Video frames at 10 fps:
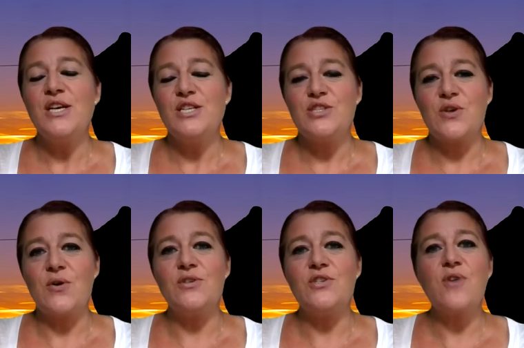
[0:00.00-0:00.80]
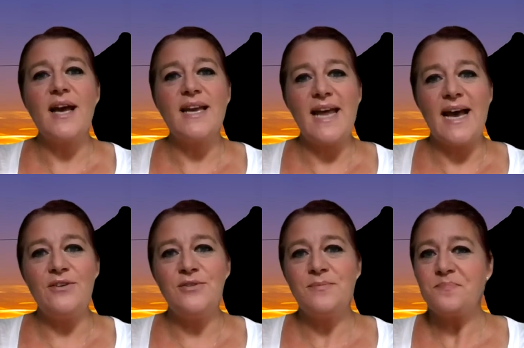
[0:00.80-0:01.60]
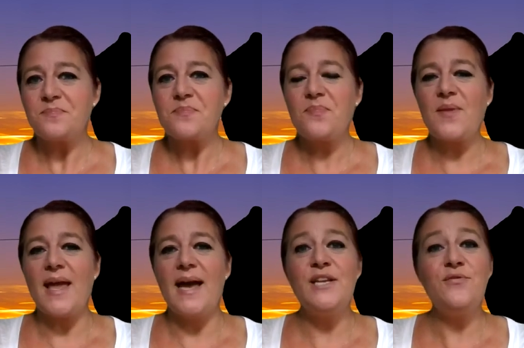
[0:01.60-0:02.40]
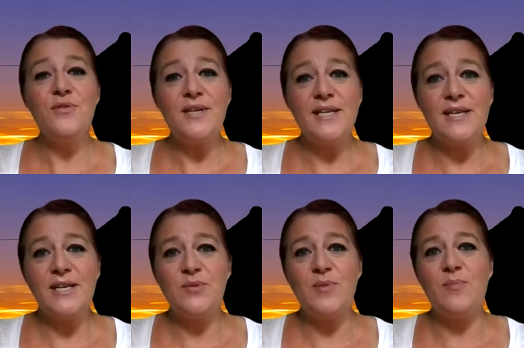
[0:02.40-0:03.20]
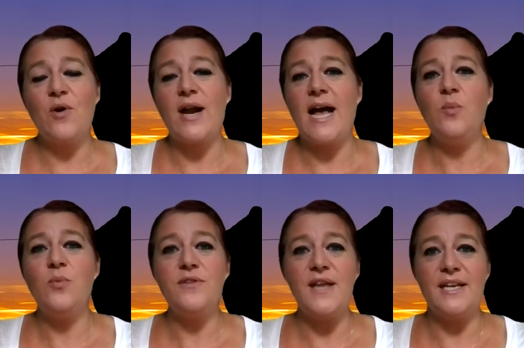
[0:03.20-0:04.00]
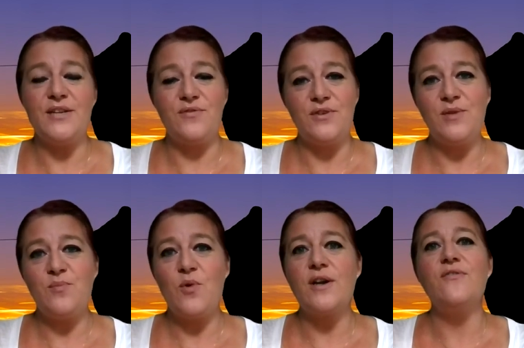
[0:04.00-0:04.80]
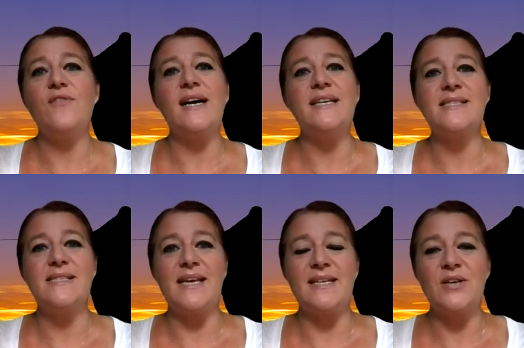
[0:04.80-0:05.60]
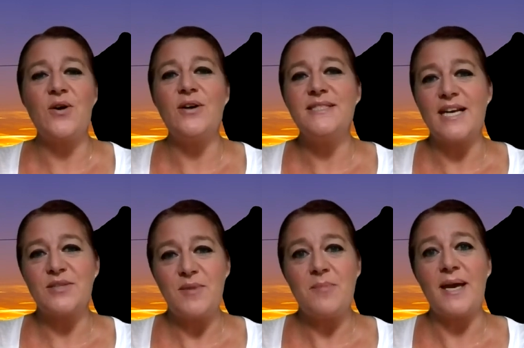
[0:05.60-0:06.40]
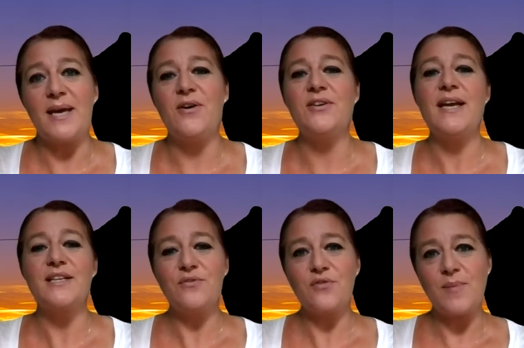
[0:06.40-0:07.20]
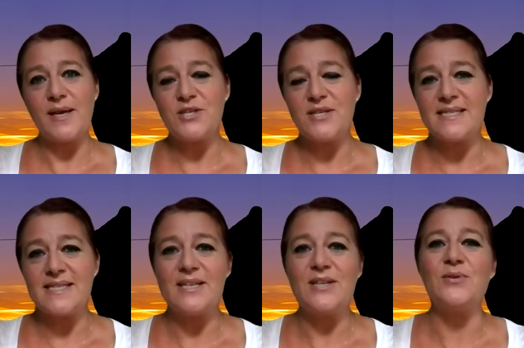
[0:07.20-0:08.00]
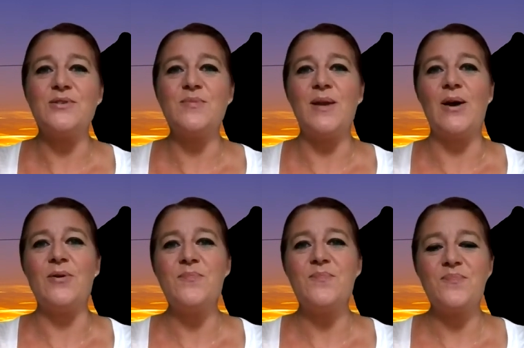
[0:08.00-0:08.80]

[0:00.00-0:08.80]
So try it out. And if you need a little bit more help with that, if you need more advice, then contact me. My contact information is in the notes below.